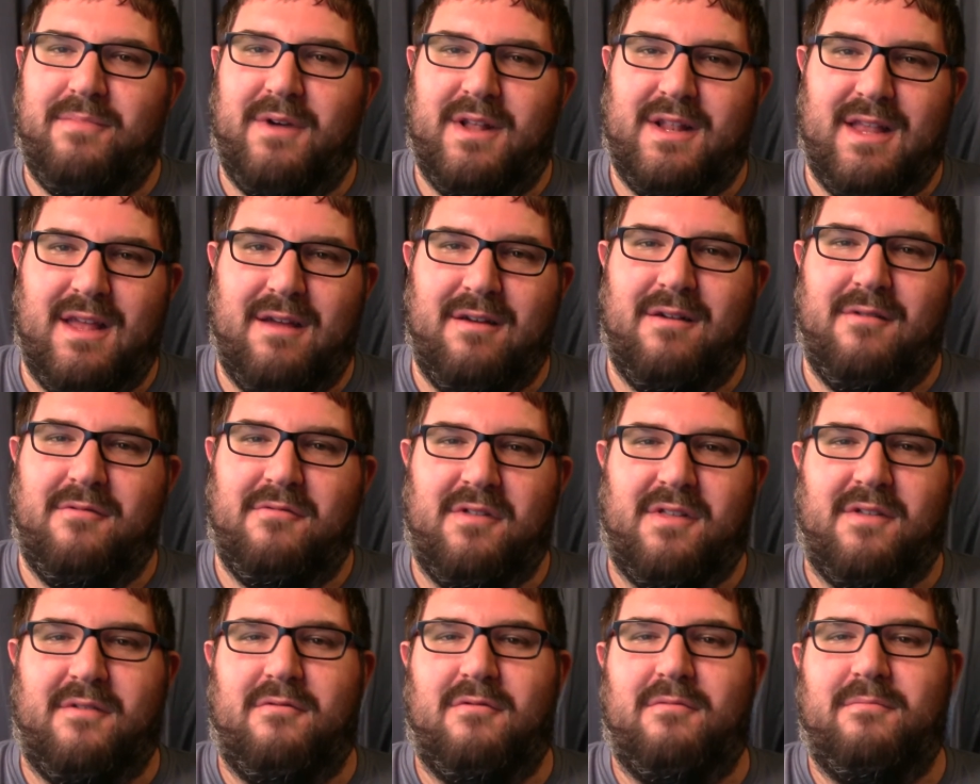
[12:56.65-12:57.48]
But it
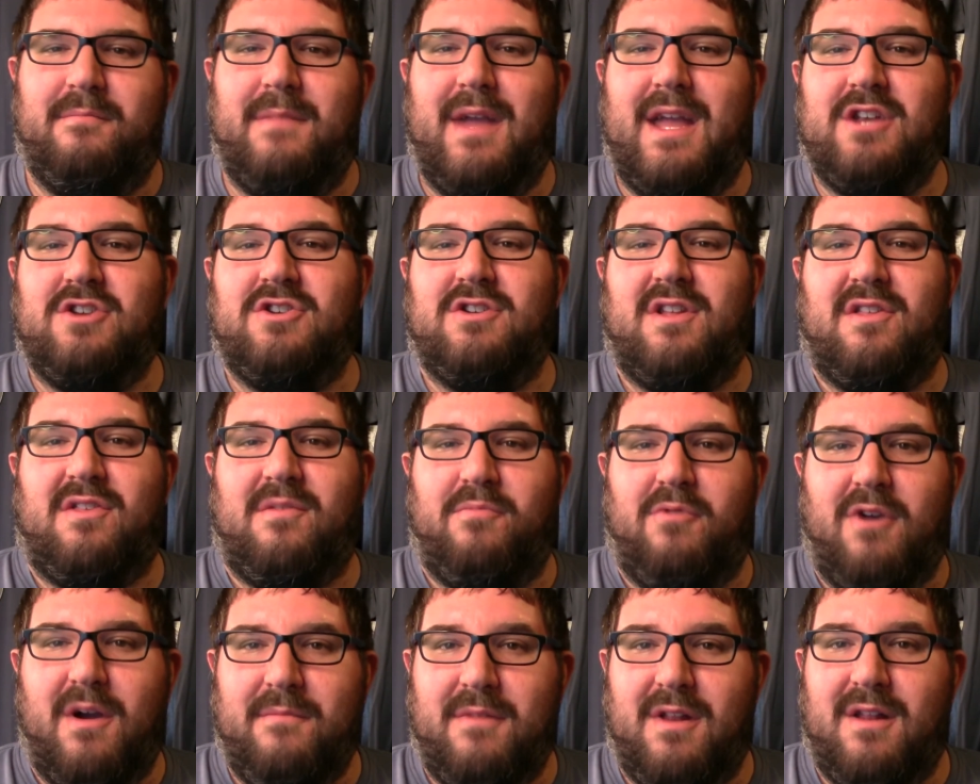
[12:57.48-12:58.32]
was a major
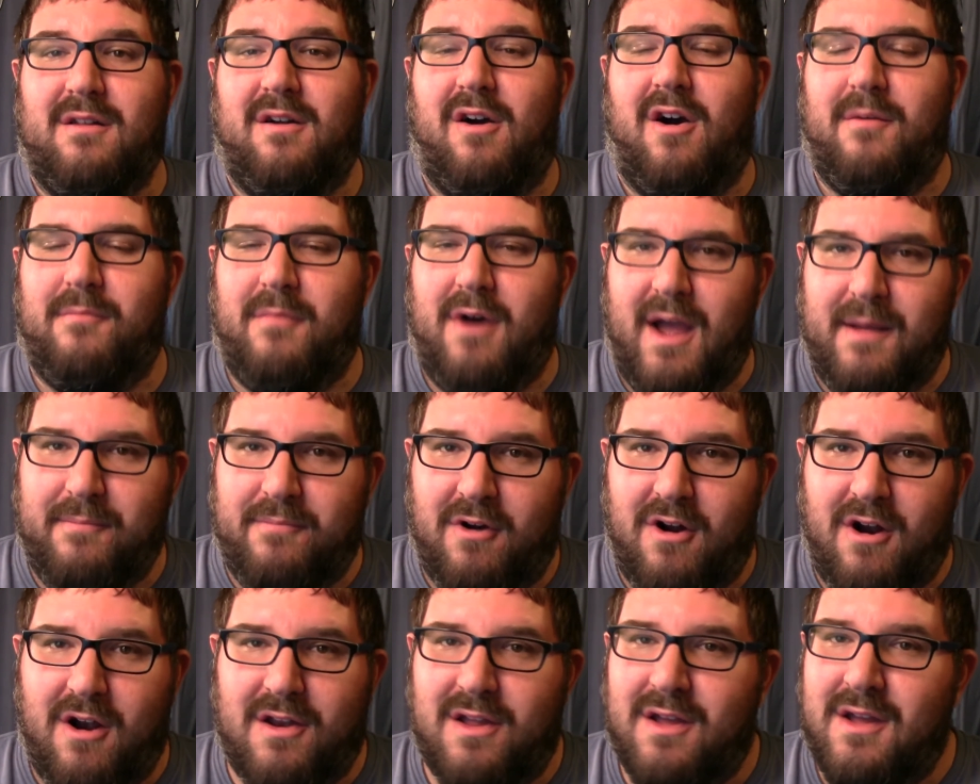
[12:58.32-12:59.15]
disappointment on my
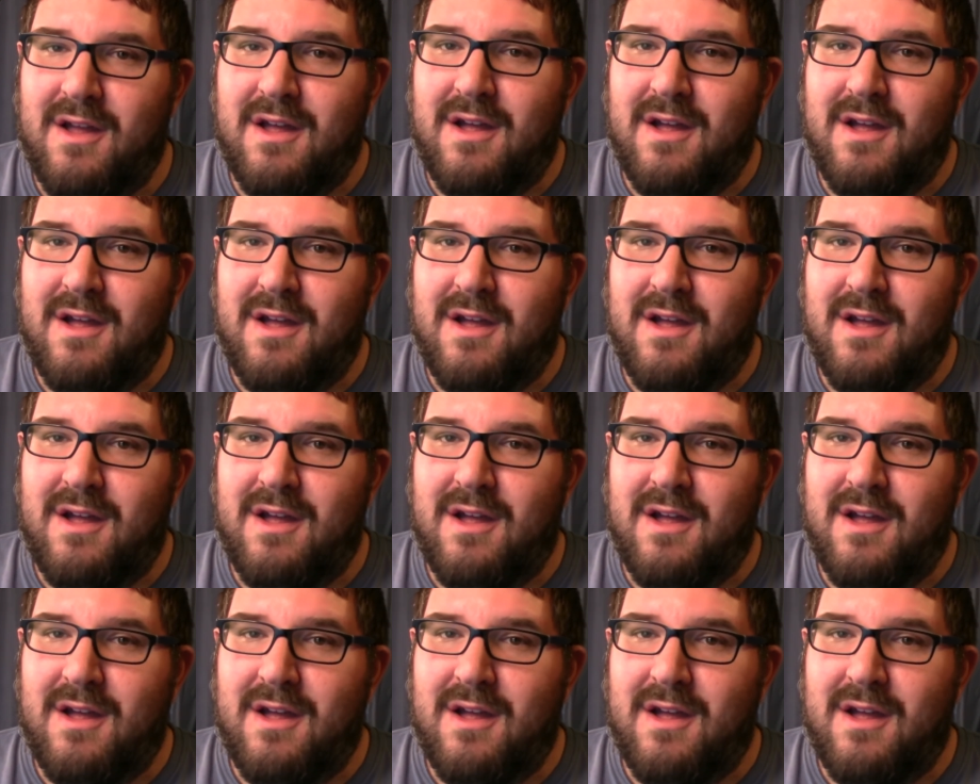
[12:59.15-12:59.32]
part.